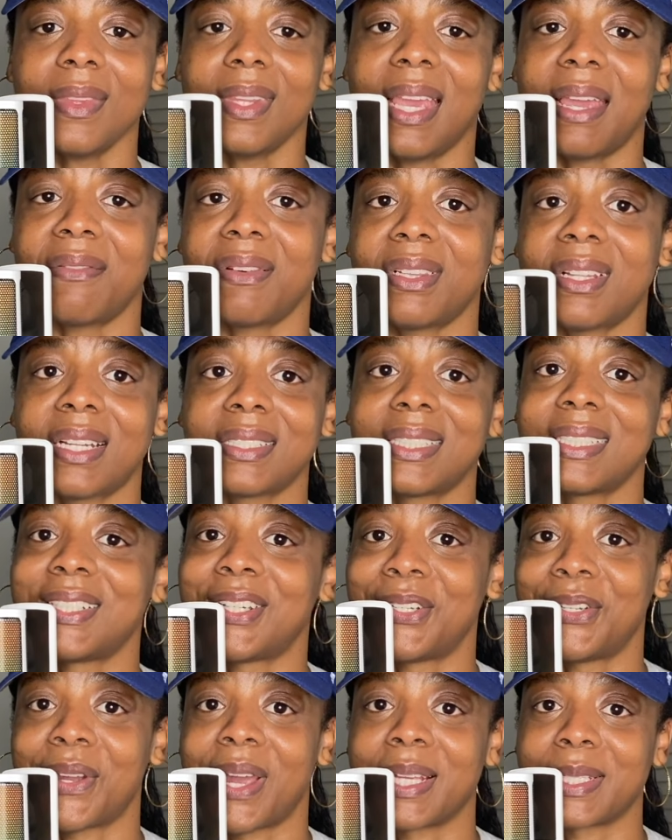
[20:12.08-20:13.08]
I have a lot to
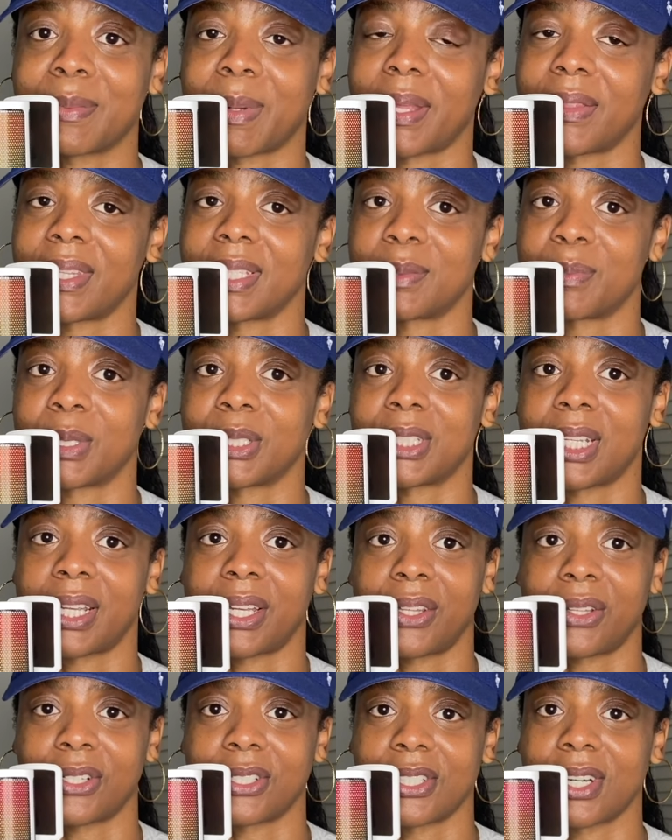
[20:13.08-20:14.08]
tell you guys about this
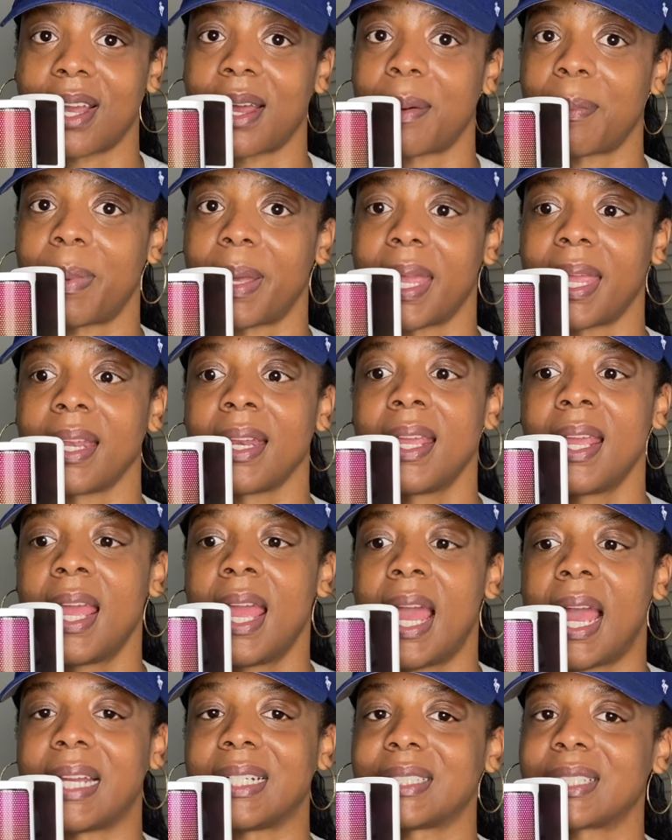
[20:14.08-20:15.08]
particular job, but
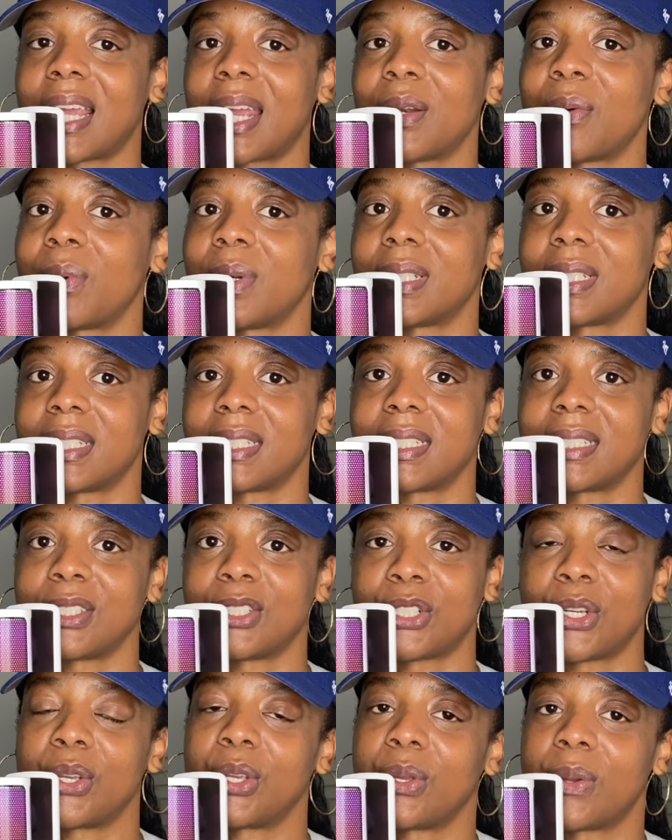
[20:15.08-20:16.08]
I just kind of wanted to
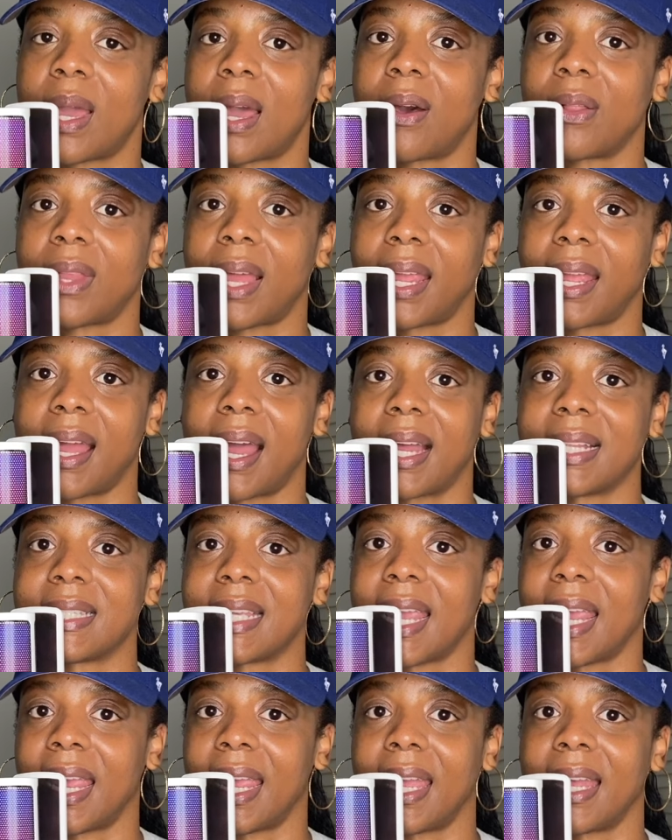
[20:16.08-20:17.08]
t- show you how like God's
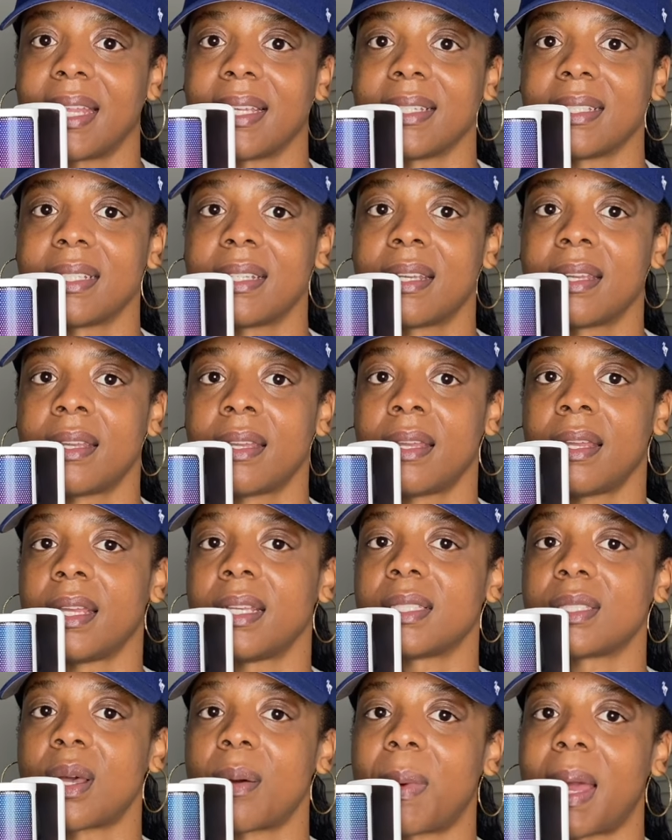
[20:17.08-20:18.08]
hand
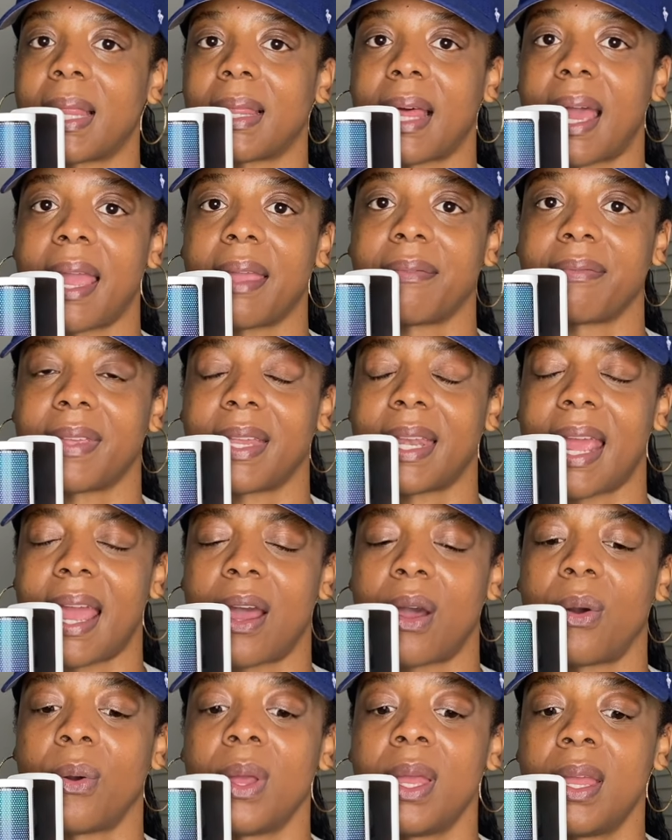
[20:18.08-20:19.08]
is on my life and
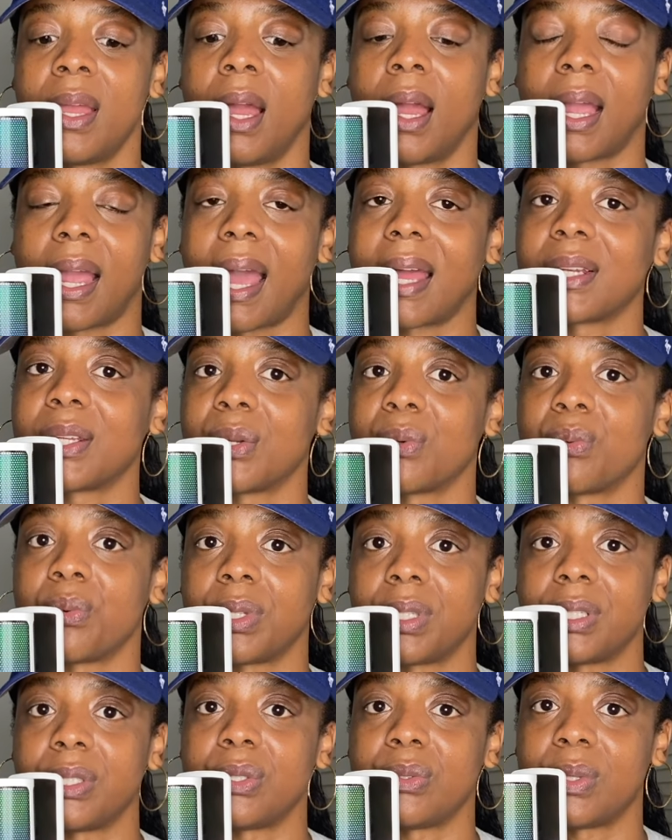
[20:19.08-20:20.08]
how God can
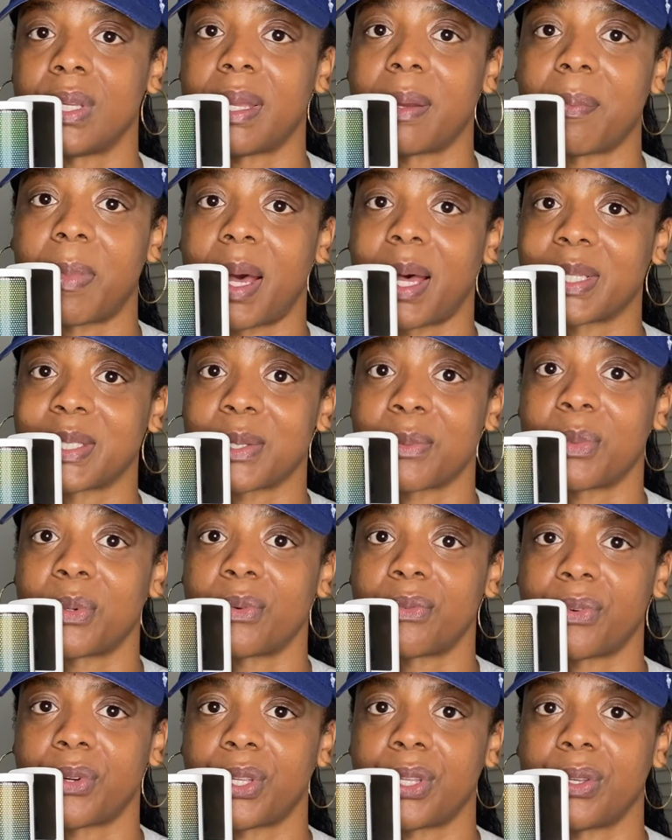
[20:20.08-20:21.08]
really do the
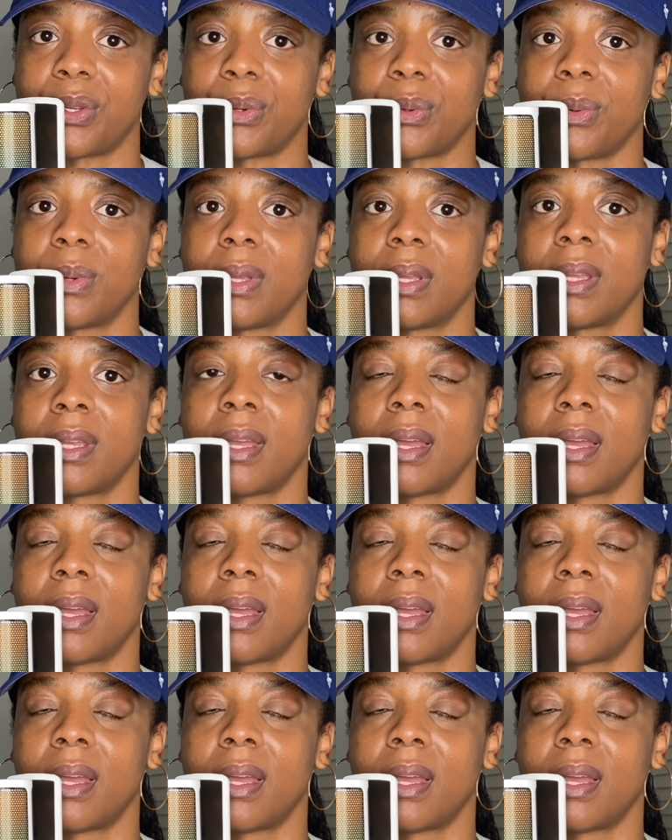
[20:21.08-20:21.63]
impossible for you.